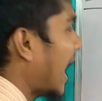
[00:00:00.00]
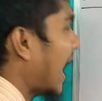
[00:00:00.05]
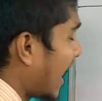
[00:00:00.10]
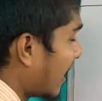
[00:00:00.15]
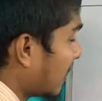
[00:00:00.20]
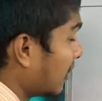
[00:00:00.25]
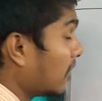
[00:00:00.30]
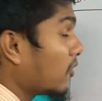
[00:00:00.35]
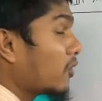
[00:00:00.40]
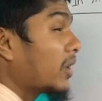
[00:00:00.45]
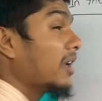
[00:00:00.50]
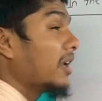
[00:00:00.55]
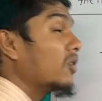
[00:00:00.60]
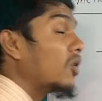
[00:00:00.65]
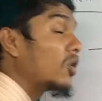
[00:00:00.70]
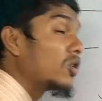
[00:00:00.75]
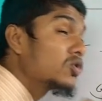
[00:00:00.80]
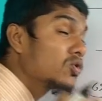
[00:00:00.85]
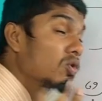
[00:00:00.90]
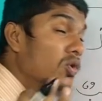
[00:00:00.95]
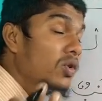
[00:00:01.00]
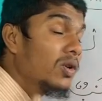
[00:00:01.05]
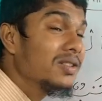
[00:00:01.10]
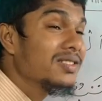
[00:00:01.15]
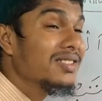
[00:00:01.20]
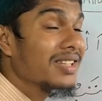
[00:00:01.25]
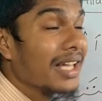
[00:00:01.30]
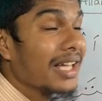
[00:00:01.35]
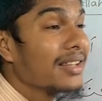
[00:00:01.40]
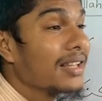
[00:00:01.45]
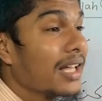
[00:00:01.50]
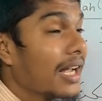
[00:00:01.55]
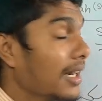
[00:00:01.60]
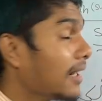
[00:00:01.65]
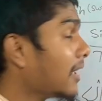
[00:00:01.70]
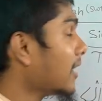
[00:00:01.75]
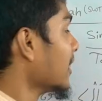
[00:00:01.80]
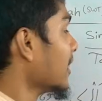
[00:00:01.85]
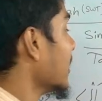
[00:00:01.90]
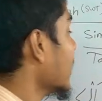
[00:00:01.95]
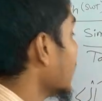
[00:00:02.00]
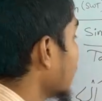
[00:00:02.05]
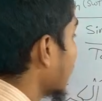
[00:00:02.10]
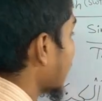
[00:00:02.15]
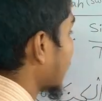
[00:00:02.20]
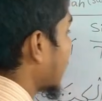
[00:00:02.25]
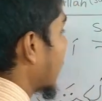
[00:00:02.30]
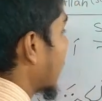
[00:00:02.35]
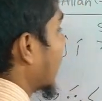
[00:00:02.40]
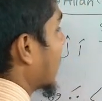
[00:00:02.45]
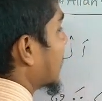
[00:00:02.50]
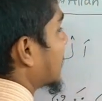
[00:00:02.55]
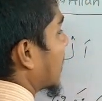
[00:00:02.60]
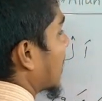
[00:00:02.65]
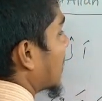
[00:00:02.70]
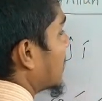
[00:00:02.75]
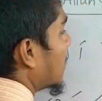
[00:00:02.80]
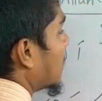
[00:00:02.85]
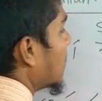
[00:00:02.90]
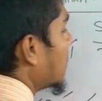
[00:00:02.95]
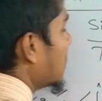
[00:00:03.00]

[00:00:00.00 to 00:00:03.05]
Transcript: And you can also say that, like tanween